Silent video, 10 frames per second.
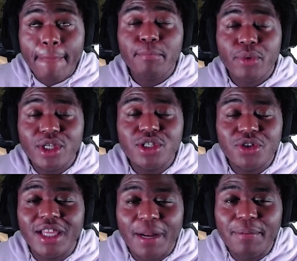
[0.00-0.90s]
pretty sure a
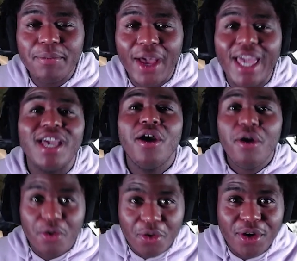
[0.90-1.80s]
lot of people hate
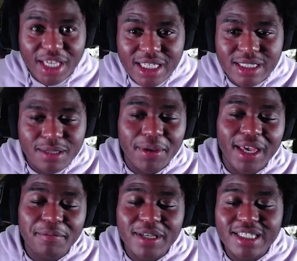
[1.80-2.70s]
going against the
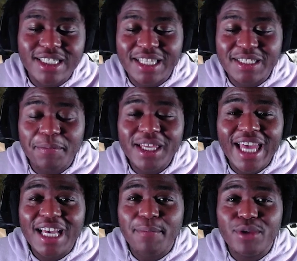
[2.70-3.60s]
pig because to me
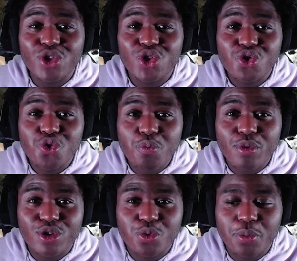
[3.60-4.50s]
that can be super,
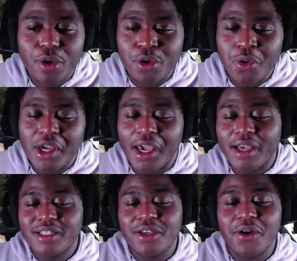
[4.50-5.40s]
super annoying.
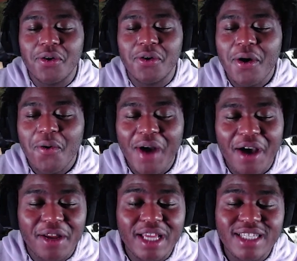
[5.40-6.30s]
So wow,
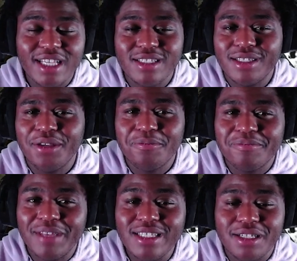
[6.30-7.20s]
that's
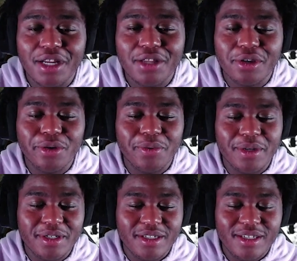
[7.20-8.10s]
another good one.
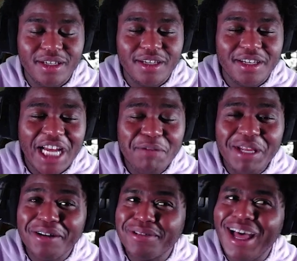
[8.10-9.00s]
I'm not
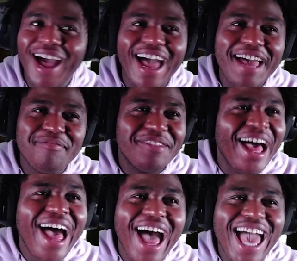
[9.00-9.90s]
gonna lie,
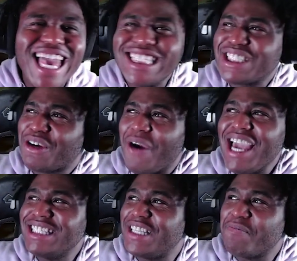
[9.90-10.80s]
it's
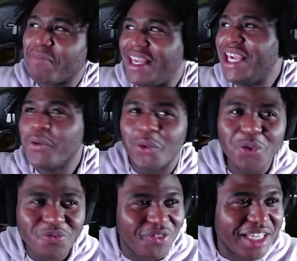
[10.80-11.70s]
crazy. Me
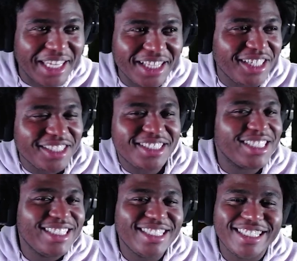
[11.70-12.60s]
rooting for killers.
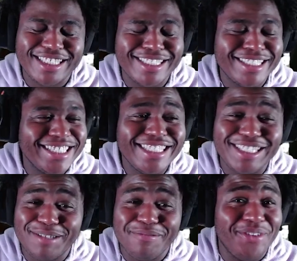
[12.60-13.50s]
This is
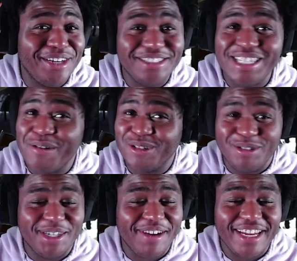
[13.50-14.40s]
some weird
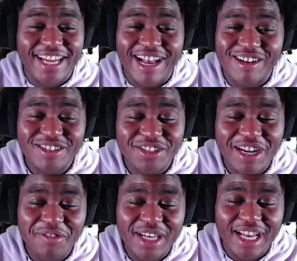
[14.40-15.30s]
territory right now. So now
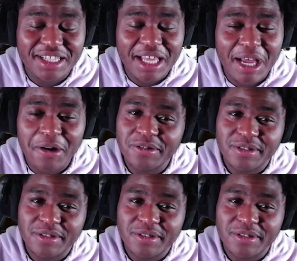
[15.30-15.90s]
we got Clown.